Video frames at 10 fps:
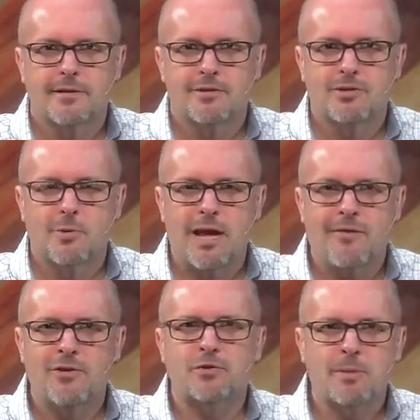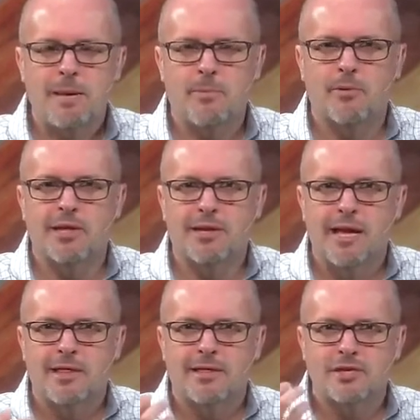So we have those people that
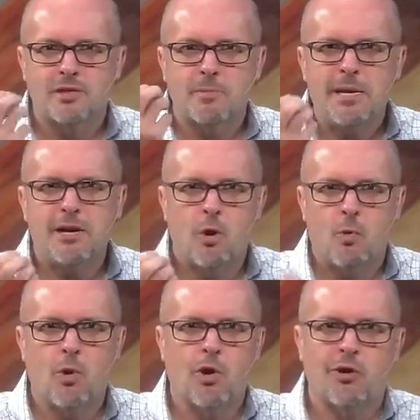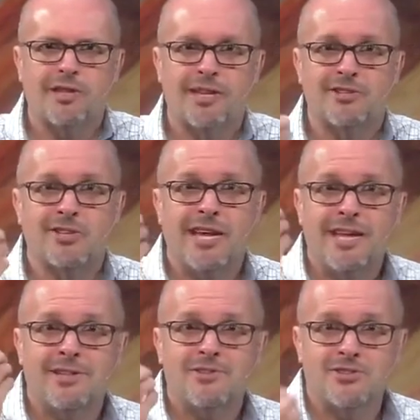speak a word that is
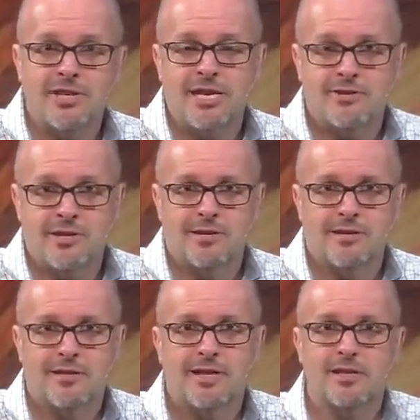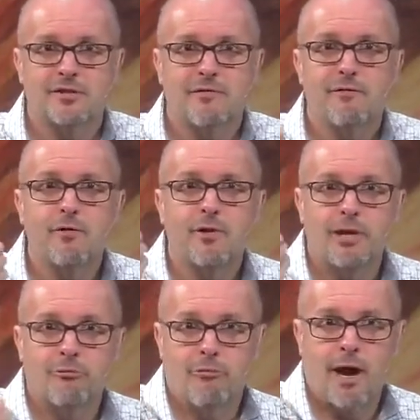in season, that is
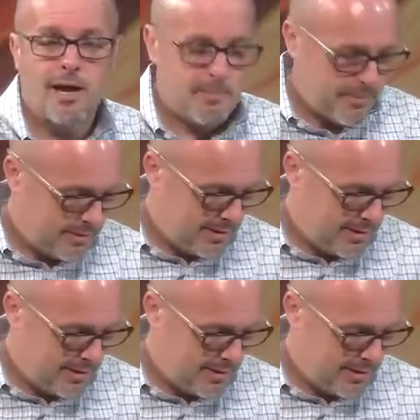fully ripe.